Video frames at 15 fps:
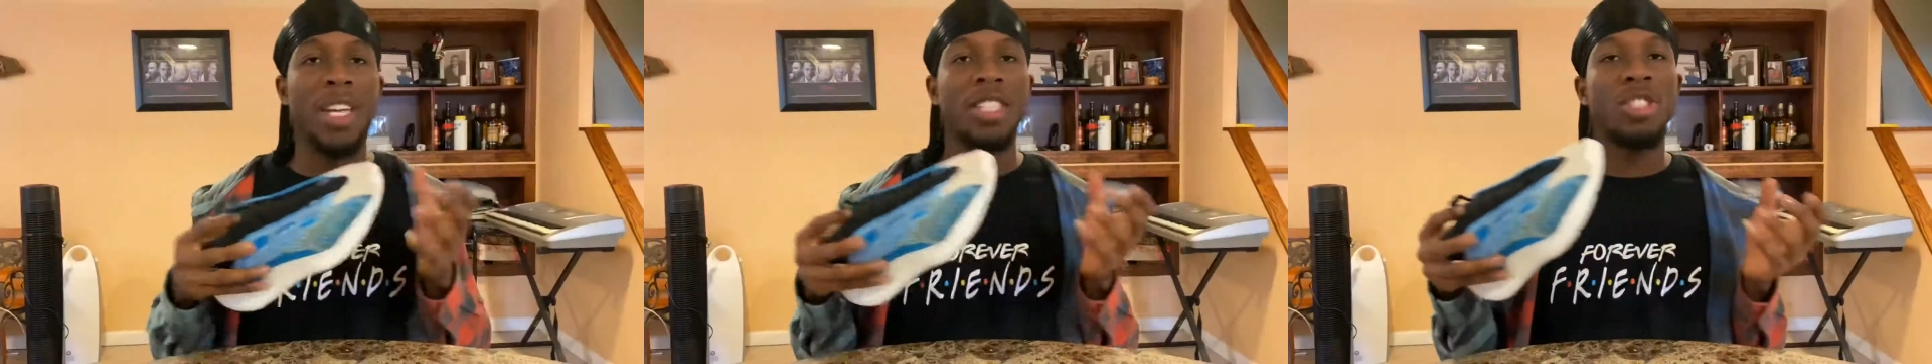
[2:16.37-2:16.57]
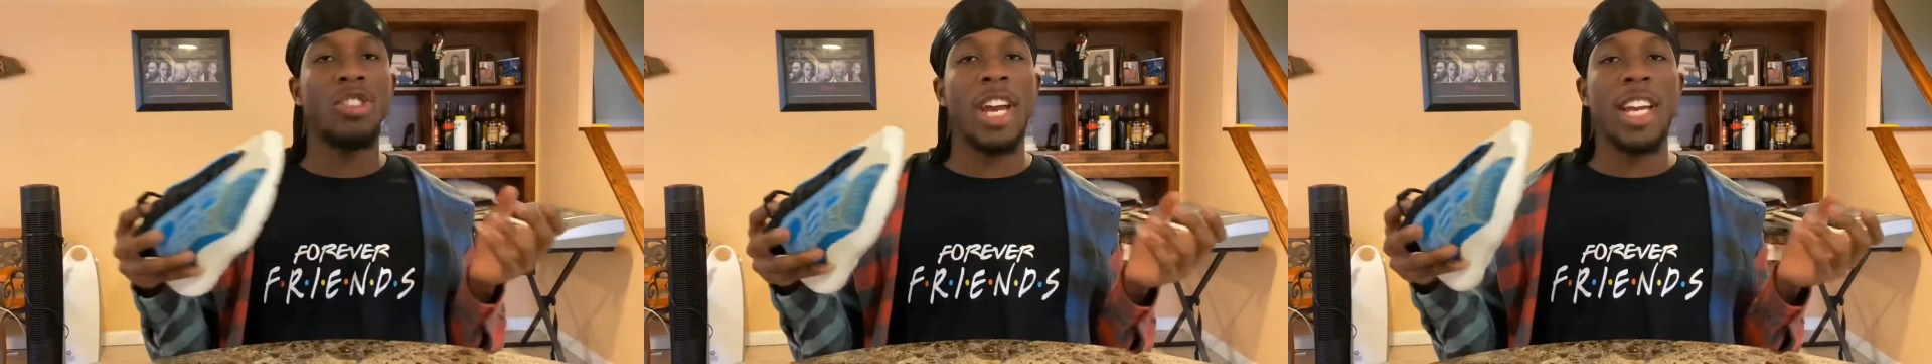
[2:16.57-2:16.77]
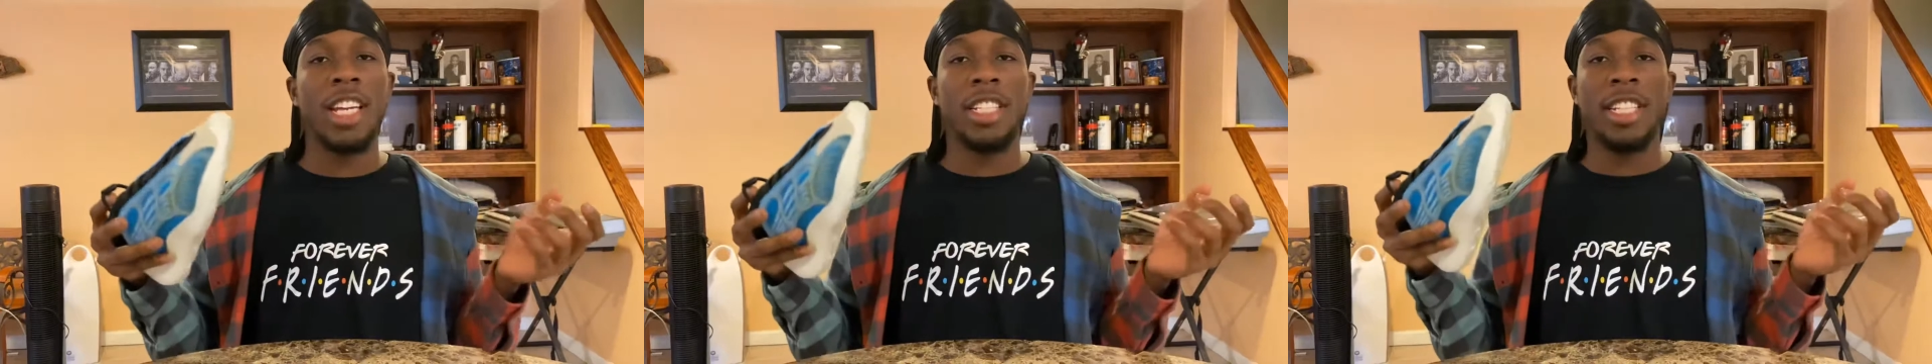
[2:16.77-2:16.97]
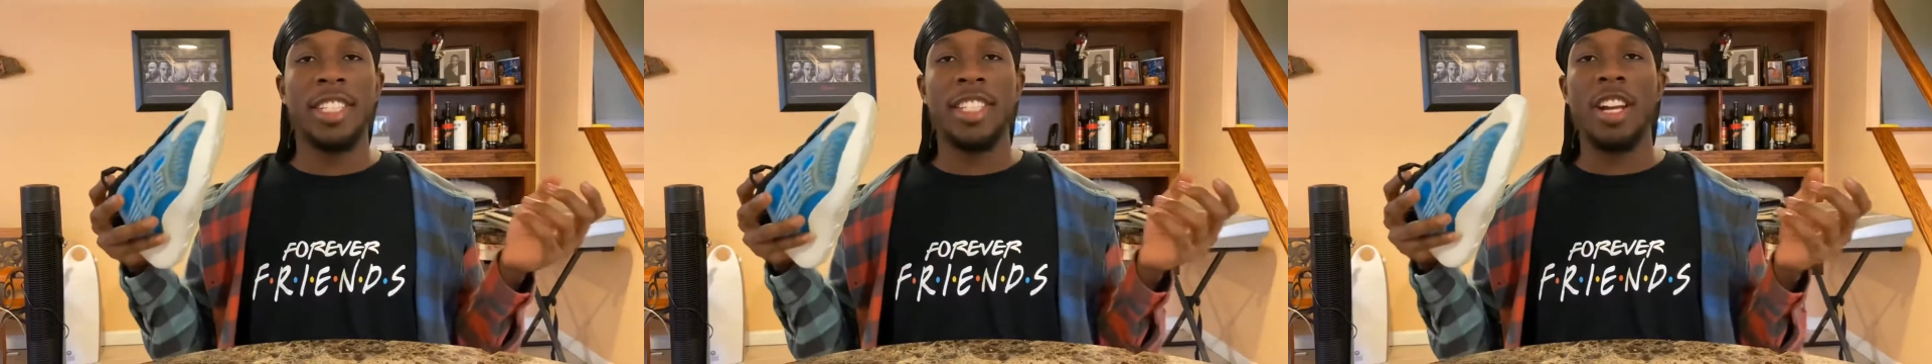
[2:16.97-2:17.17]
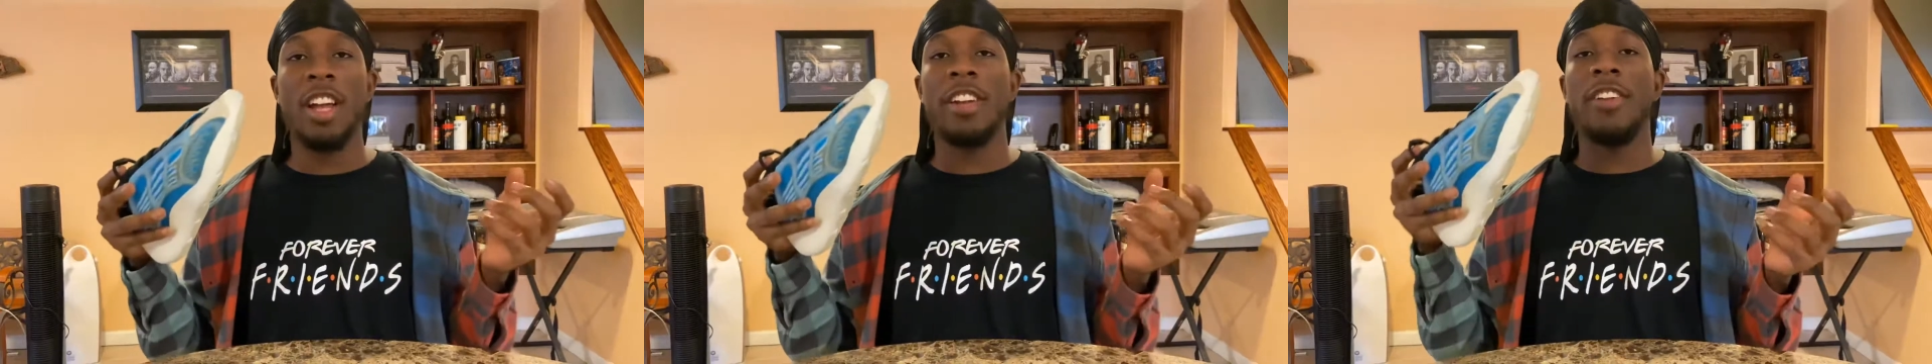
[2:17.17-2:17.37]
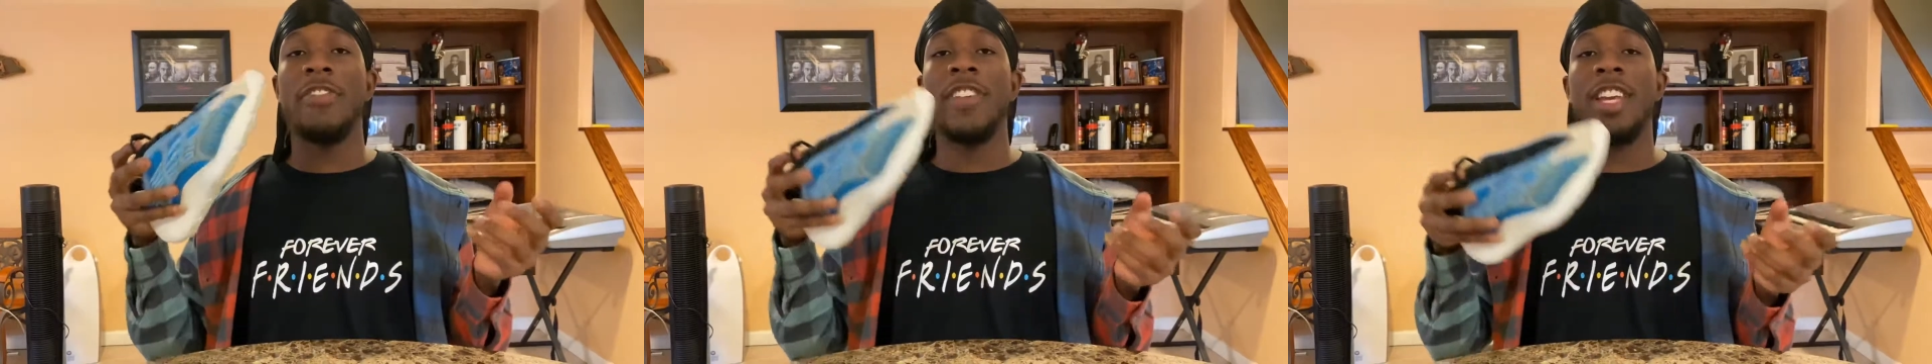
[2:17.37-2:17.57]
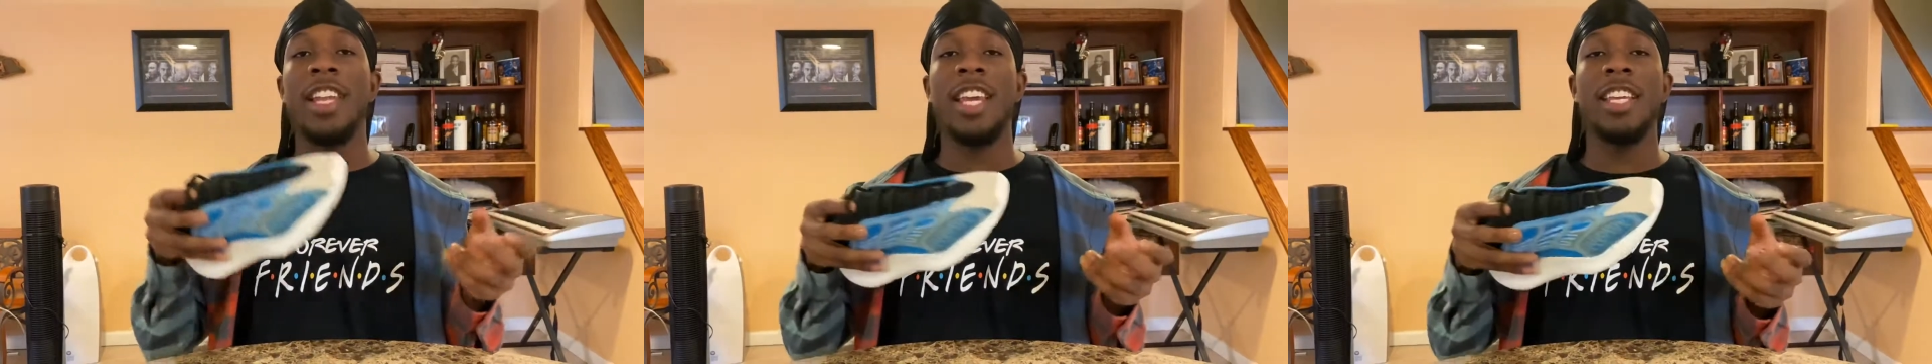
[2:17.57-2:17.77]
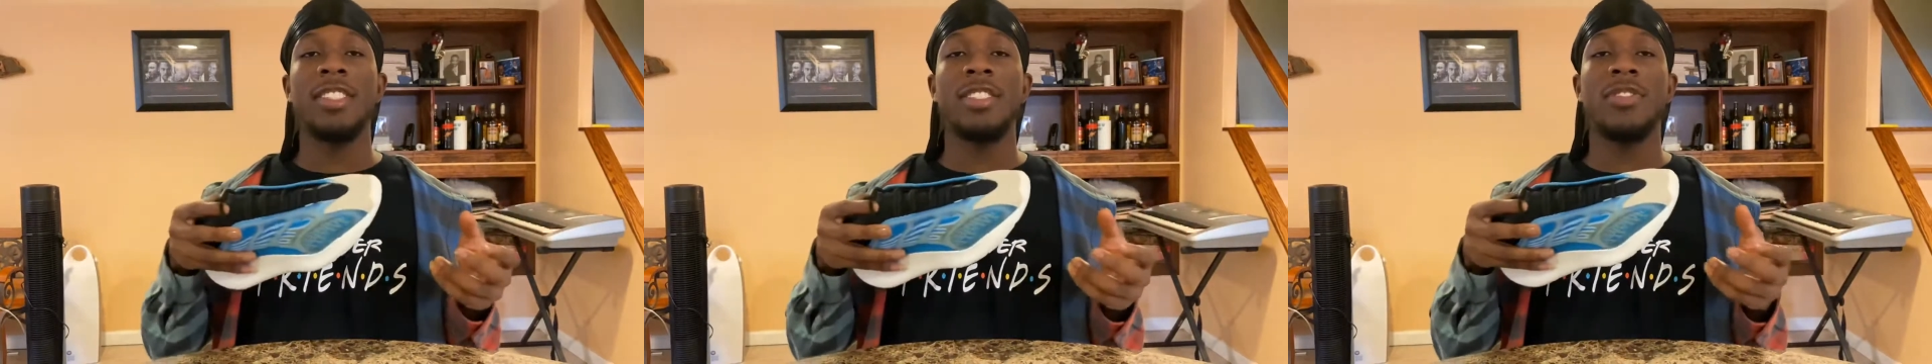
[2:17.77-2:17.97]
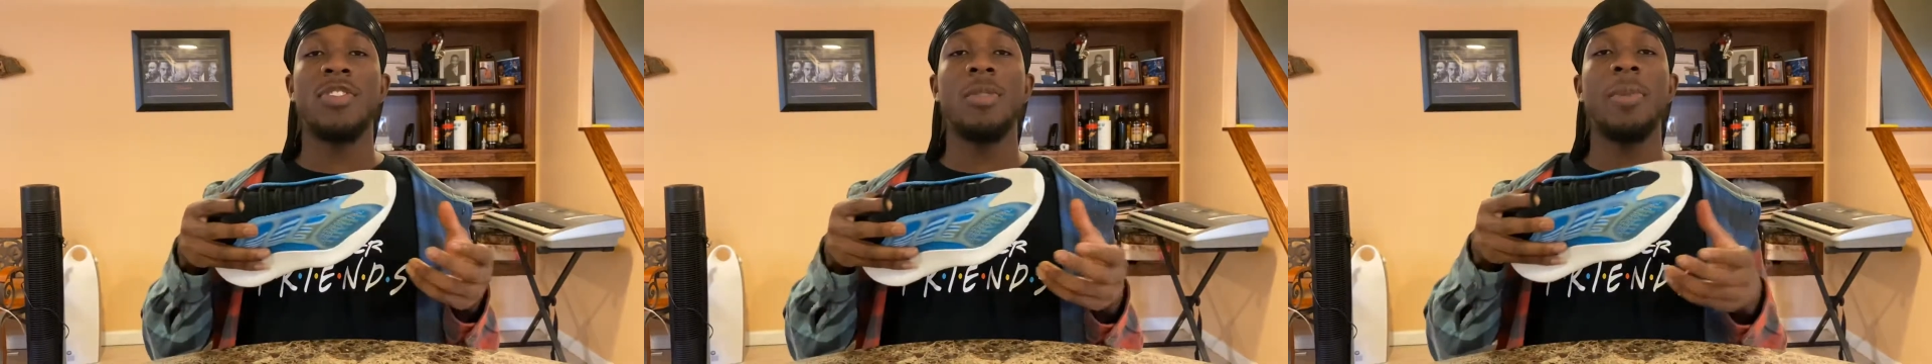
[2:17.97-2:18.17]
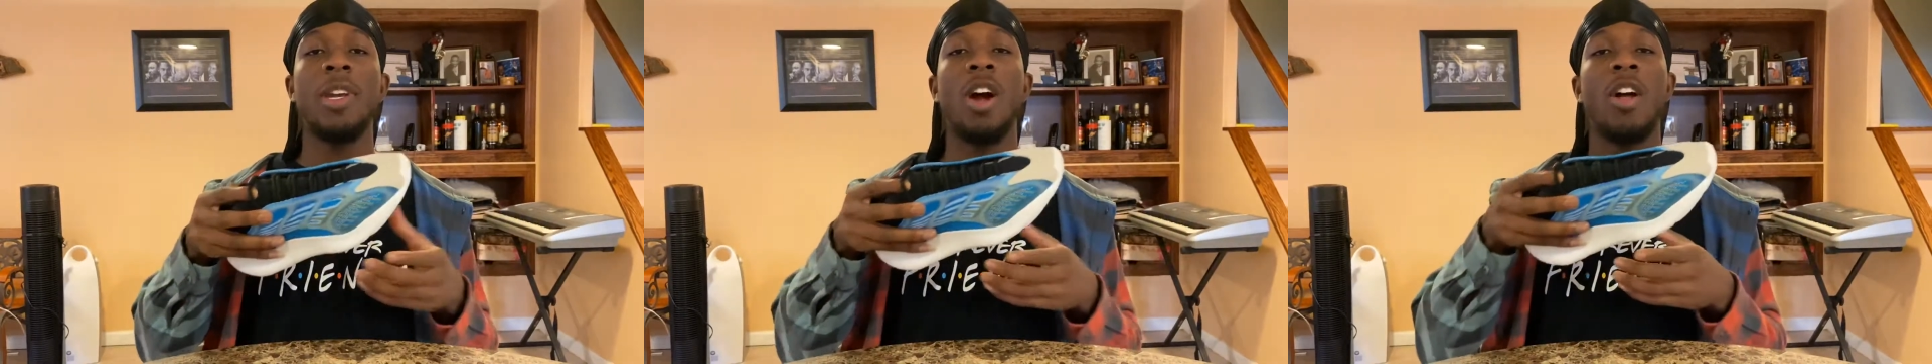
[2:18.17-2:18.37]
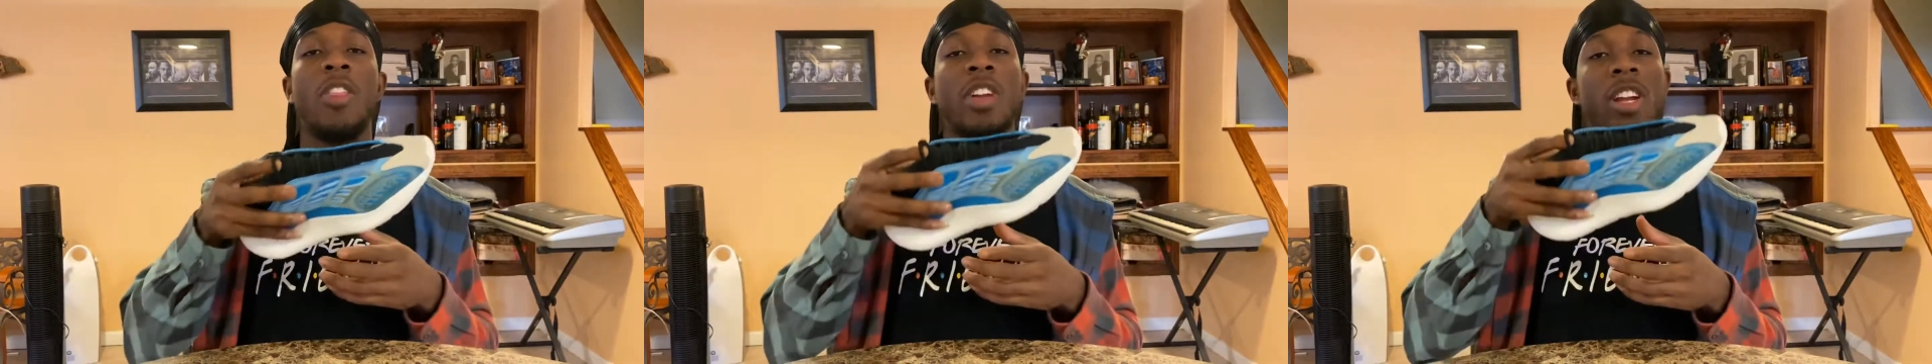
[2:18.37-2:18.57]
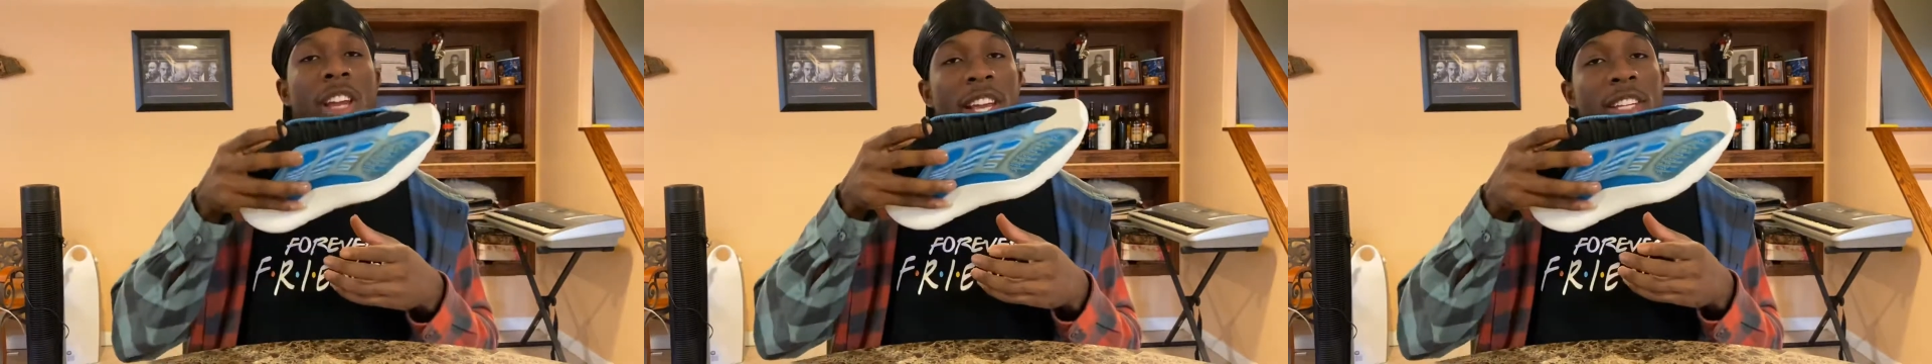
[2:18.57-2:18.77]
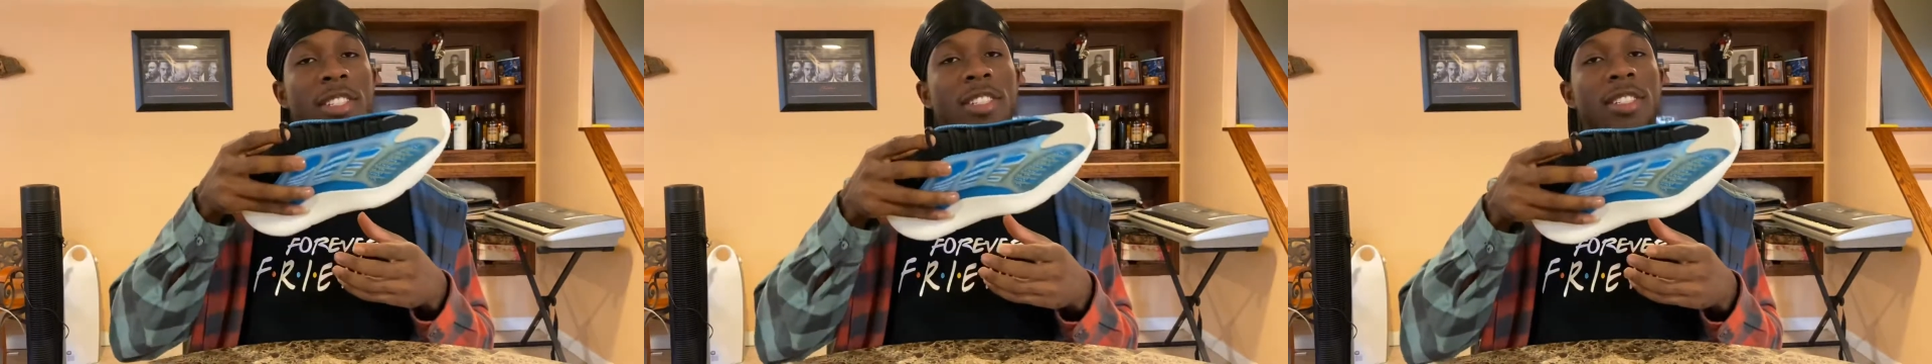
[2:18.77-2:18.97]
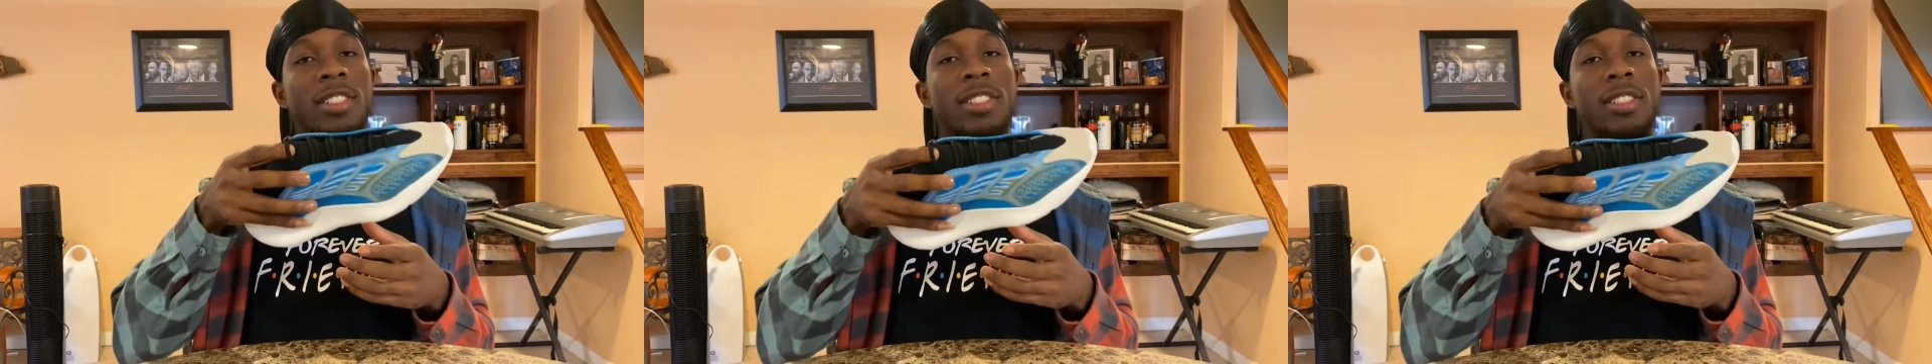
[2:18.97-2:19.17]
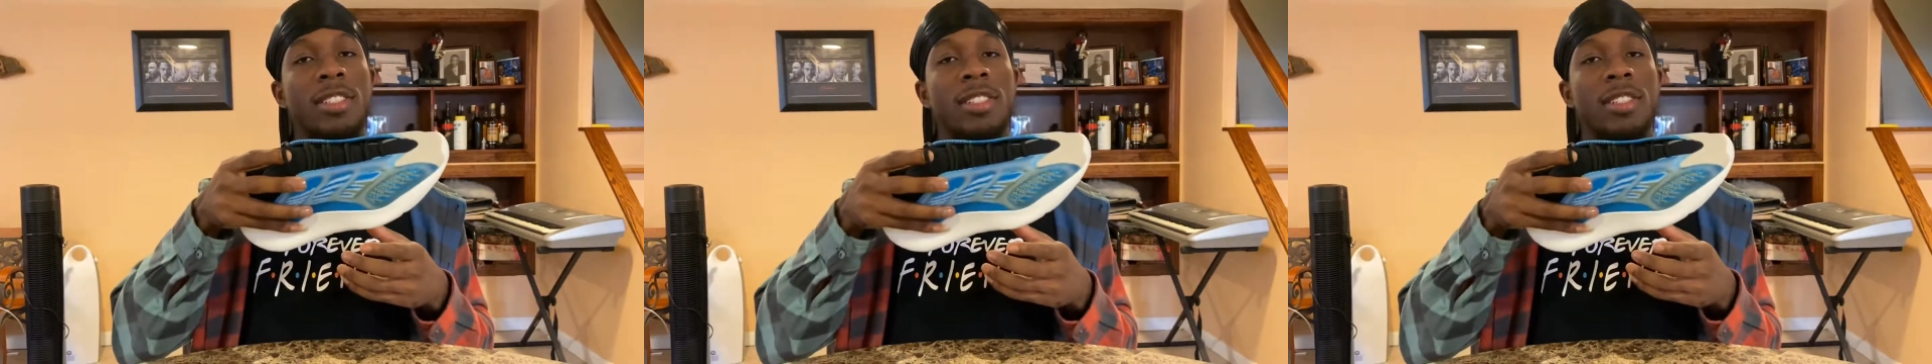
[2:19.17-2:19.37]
striking detail on the V laces for me are their laces.